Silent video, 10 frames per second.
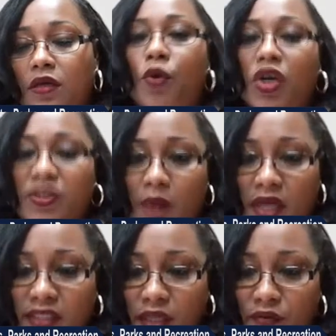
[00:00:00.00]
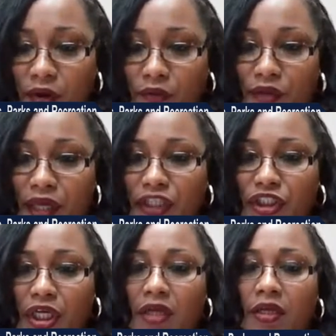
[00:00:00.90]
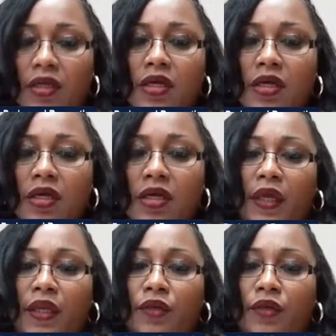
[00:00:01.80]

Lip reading: Sports Parks and Recreation to